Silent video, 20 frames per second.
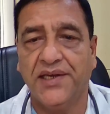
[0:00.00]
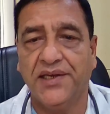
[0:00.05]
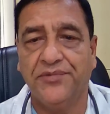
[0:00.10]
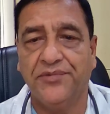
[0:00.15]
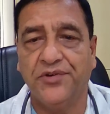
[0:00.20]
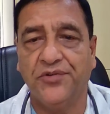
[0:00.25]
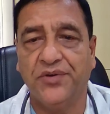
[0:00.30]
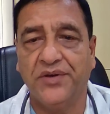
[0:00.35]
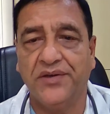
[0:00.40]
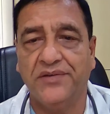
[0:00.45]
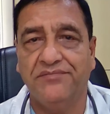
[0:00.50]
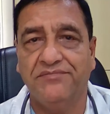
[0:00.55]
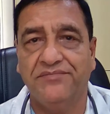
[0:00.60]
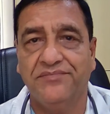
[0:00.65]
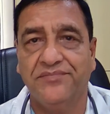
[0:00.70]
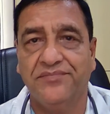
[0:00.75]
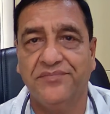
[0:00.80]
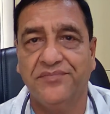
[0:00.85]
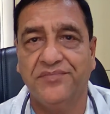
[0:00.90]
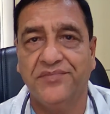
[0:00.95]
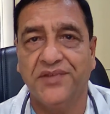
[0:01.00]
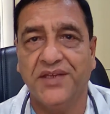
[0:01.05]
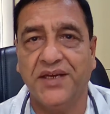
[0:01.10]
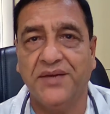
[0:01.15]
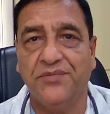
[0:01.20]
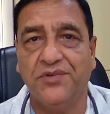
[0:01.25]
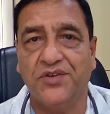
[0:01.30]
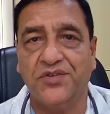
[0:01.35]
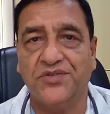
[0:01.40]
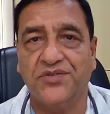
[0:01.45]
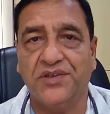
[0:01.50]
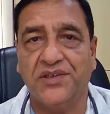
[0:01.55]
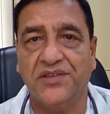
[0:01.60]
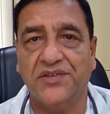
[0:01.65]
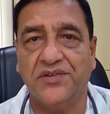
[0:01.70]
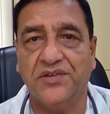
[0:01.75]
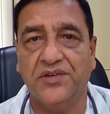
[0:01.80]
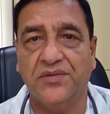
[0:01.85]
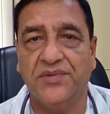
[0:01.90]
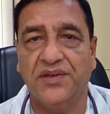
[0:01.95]
Hi everyone, I am Dr.
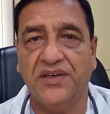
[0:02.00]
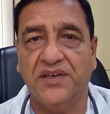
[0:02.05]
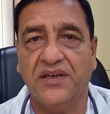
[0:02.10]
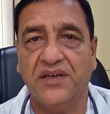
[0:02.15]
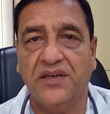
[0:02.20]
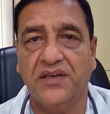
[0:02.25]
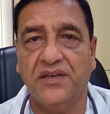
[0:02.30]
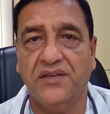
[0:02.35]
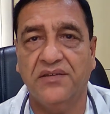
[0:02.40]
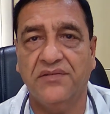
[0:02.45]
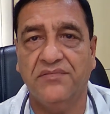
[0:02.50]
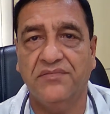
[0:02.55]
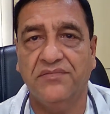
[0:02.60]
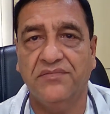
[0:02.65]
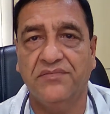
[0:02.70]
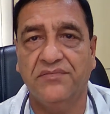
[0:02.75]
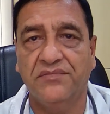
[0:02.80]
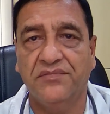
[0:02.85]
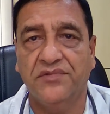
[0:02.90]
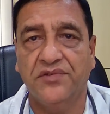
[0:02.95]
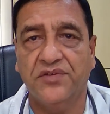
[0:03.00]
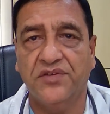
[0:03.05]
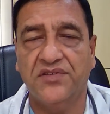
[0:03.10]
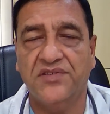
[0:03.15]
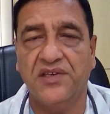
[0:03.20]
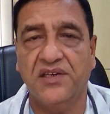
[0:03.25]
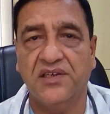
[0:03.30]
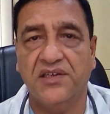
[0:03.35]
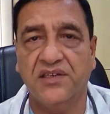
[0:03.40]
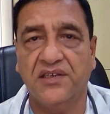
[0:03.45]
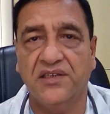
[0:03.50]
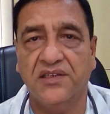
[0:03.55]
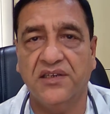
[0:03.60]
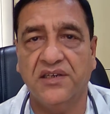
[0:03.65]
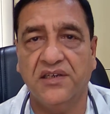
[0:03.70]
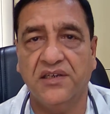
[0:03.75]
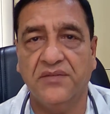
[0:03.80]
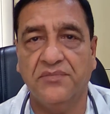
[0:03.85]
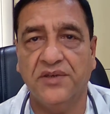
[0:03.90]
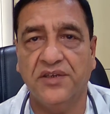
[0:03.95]
Atar Rahman Khan, consultant in
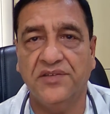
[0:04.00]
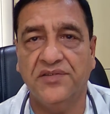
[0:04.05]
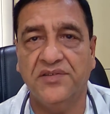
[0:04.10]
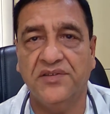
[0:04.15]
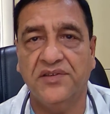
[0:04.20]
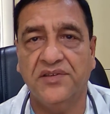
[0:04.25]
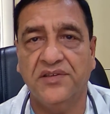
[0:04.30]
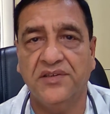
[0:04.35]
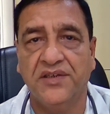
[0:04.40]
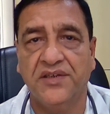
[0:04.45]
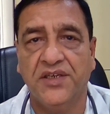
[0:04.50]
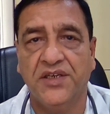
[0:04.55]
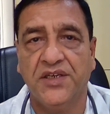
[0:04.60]
internal medicine.